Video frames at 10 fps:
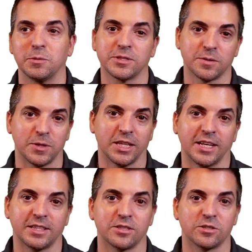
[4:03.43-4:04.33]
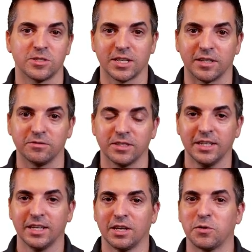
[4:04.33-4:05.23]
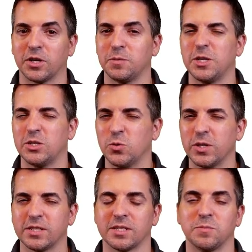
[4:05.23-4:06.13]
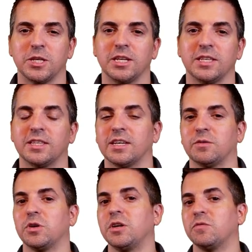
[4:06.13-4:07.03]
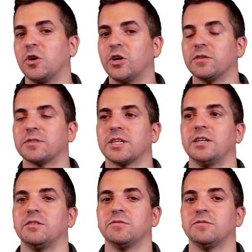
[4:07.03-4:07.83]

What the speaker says: something like this yourself. If you're going to be doing something that involves kind of